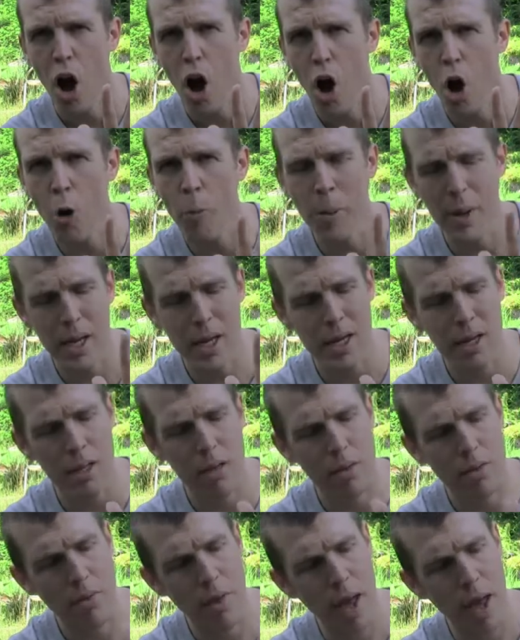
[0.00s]
hoping
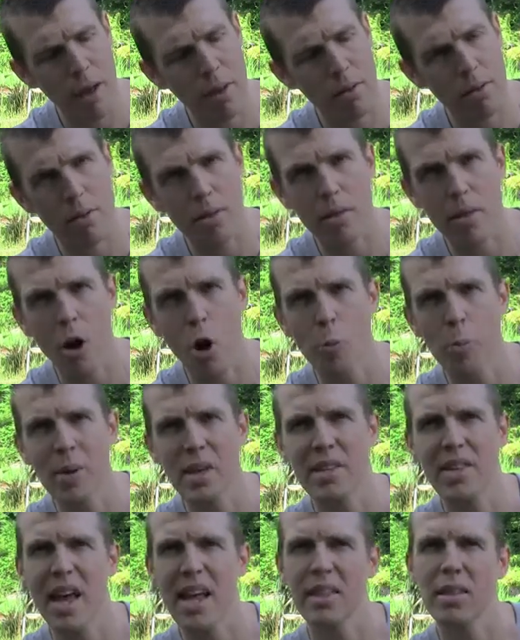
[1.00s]
that
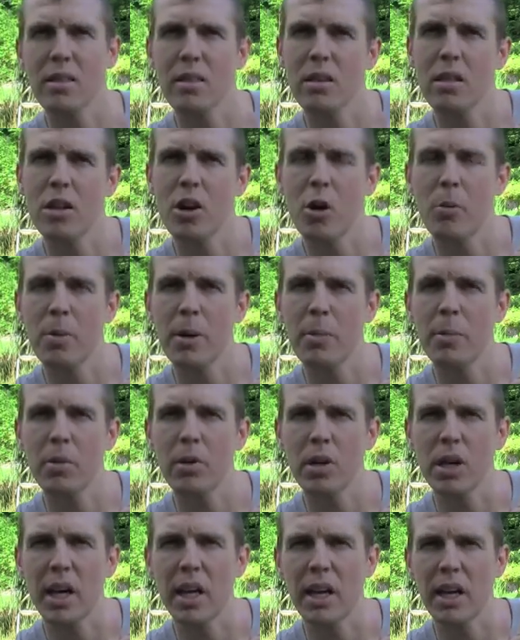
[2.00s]
you know,
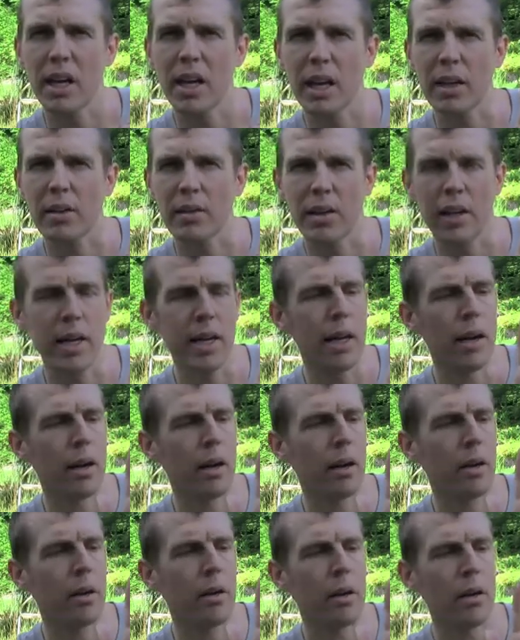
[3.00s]
people are going to get to
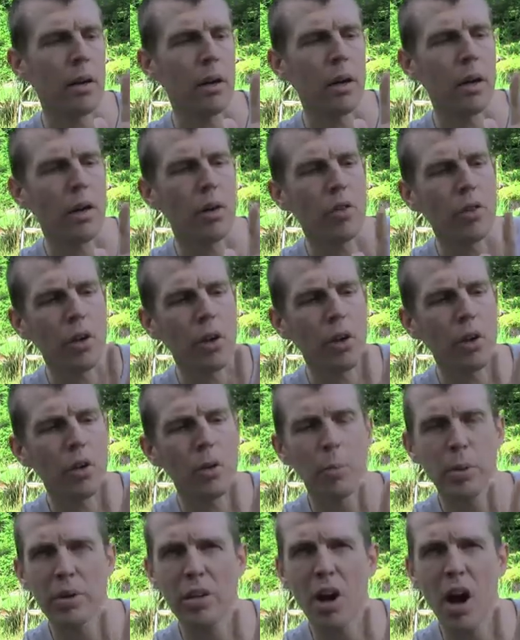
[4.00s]
here. So
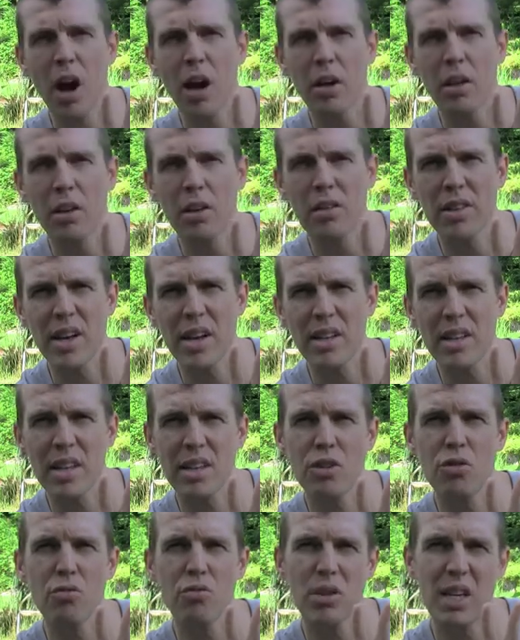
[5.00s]
you put the article there,
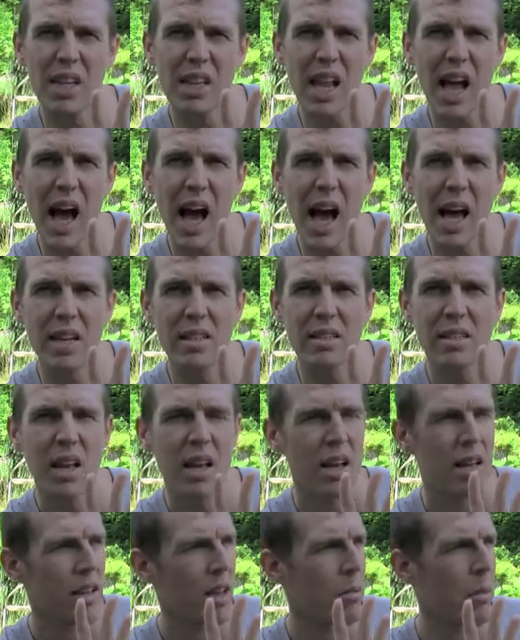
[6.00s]
then you realize
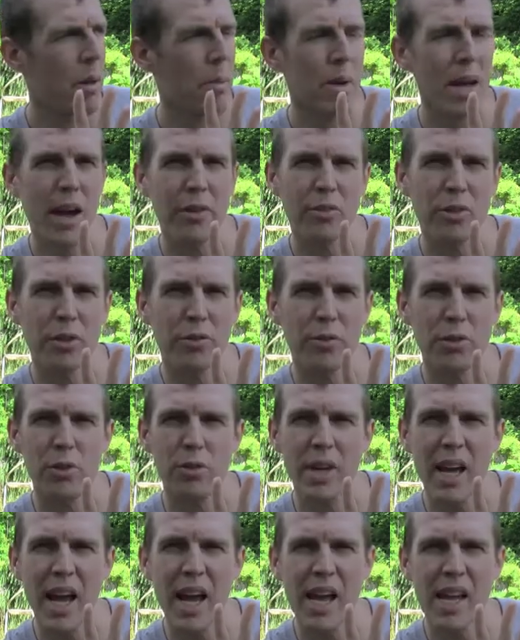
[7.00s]
that maybe after a
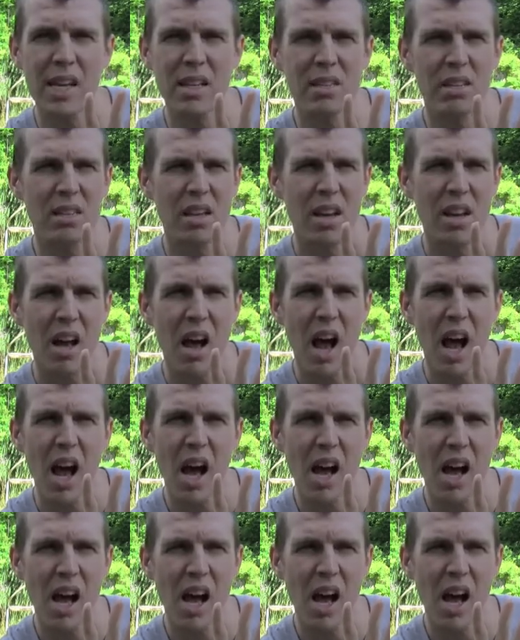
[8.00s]
few days,
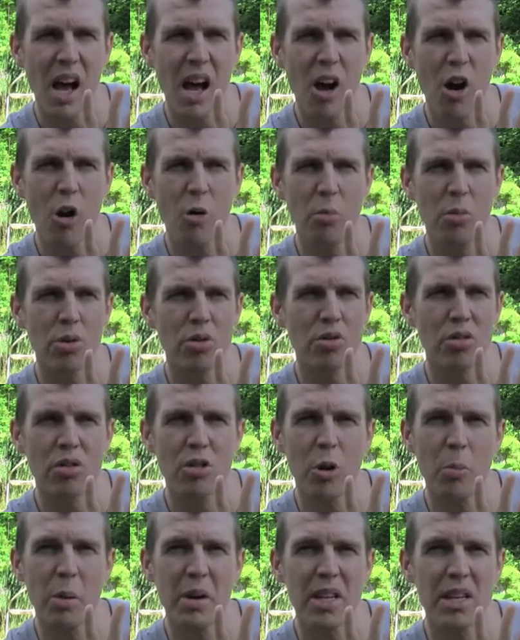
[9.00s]
almost
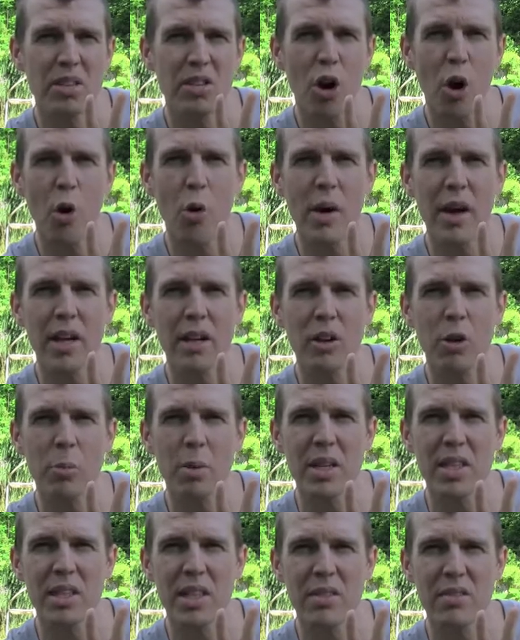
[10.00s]
nobody's
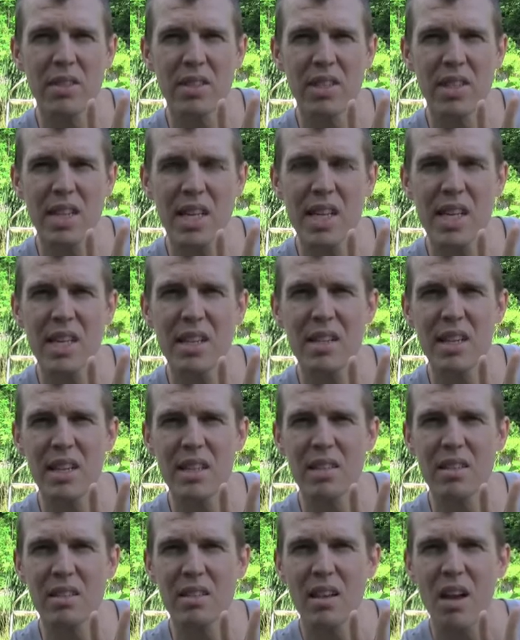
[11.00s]
even seeing
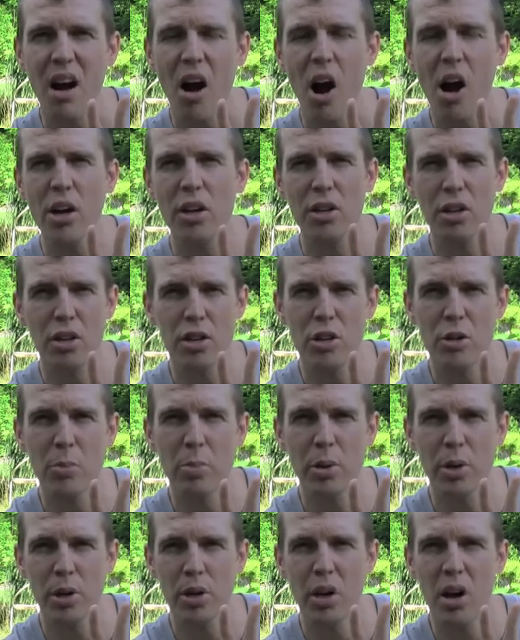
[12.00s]
this article you
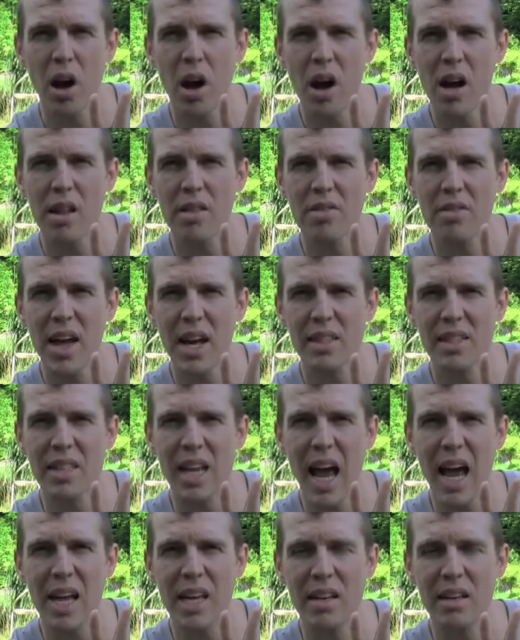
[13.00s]
put on that
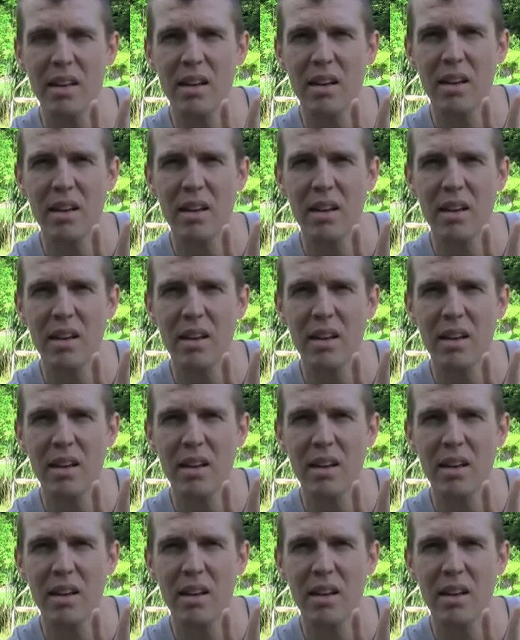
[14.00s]
site.